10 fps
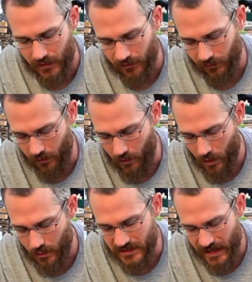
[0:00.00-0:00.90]
So
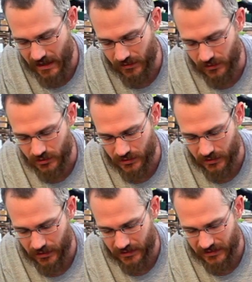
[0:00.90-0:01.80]
when we take those
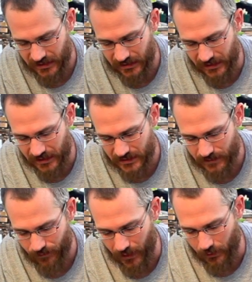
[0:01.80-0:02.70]

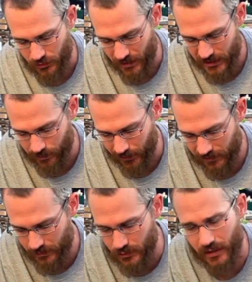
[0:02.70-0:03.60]
seedlings and we
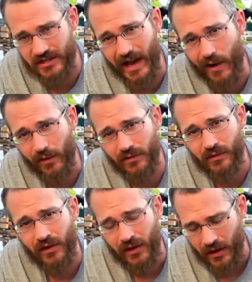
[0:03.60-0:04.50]
transplant them to our
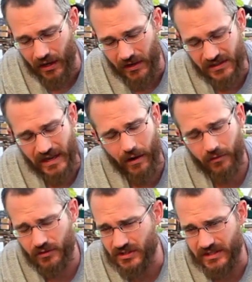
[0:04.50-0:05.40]
towers, uh, the
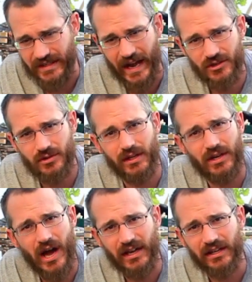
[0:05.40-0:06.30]
towers are just naturally
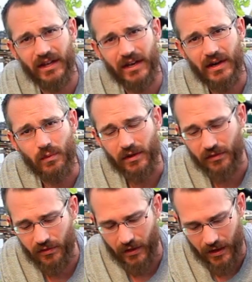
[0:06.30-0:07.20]
inoculated
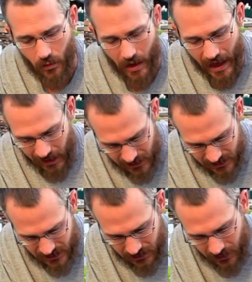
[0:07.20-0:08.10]
with uh,
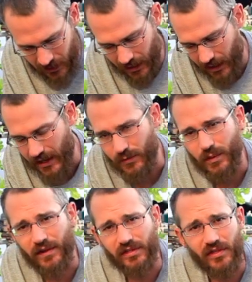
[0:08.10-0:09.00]
eggs and
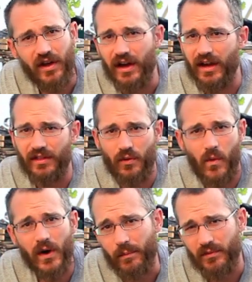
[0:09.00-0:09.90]
with the
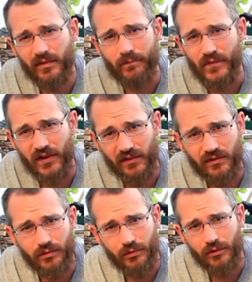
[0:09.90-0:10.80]
worms
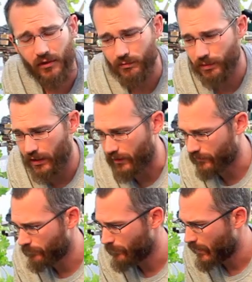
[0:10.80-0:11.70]
just through those
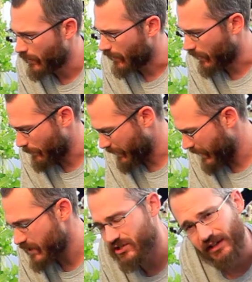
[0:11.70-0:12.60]
plugs. Um,
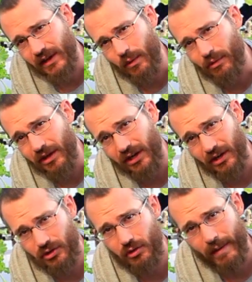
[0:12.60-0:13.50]
occasionally when we get in
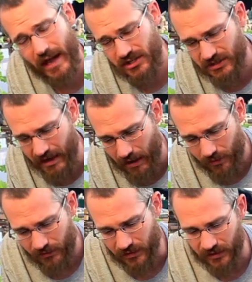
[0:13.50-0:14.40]
a new batch of
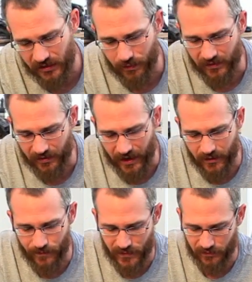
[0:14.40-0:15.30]
towers that need to be
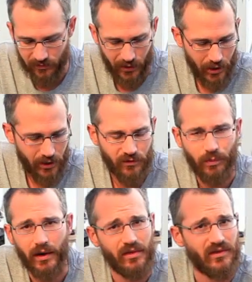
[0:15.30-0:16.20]
cycled, this is the hardest
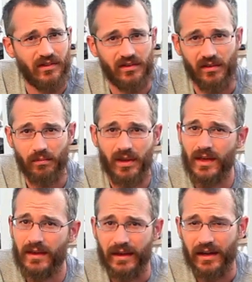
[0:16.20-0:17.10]
part of the system.
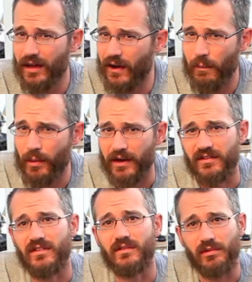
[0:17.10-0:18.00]
Any
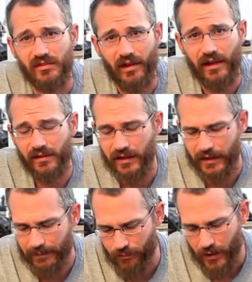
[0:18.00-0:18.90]
aquaponic system is cycling
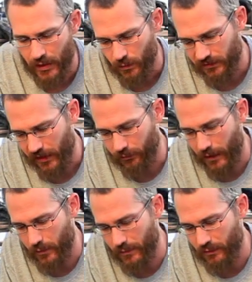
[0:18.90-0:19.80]
it up. We'll take
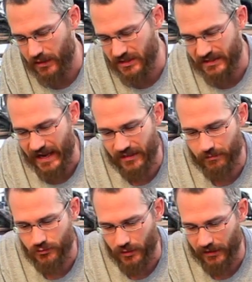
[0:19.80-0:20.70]
redworms, we can just add
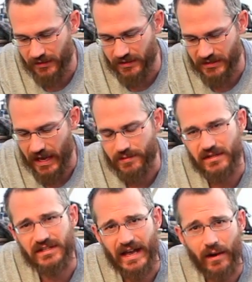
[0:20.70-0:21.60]
them directly to the tops
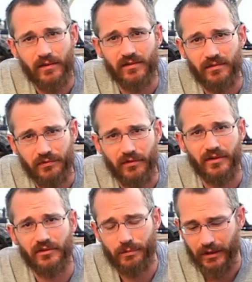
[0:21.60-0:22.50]
of the towers, so
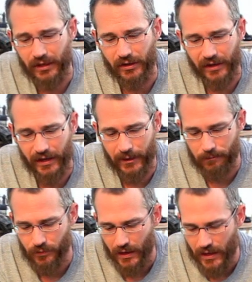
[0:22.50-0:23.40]
long as they're being irrigated.
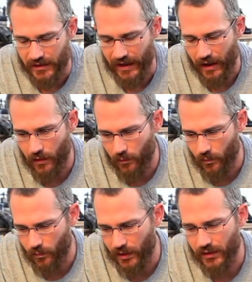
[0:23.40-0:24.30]
Now,
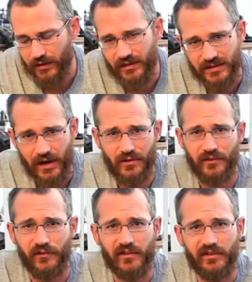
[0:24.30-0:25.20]
when the towers
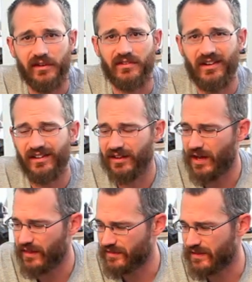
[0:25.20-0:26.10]
are first getting started, a
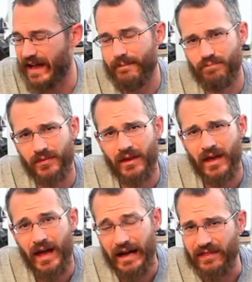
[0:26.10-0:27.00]
lot of the time,
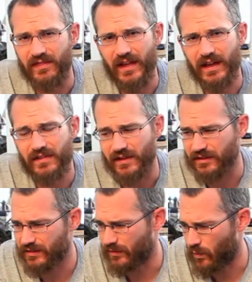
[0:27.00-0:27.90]
I think the,
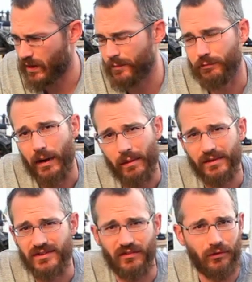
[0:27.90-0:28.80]
the worms
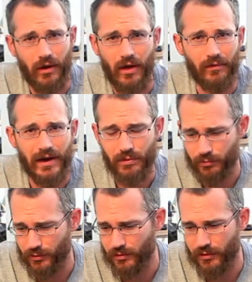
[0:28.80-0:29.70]
probably just crawl right
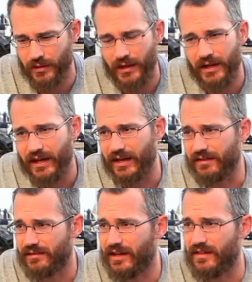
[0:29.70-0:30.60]
through
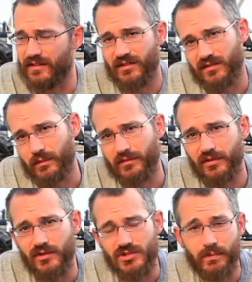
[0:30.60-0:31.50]
and get in the system
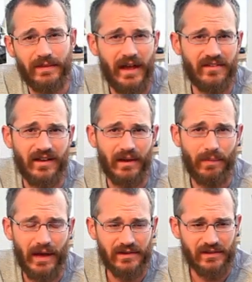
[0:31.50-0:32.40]
solution, but that's not a
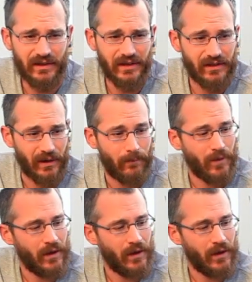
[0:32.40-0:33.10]
bad deal either.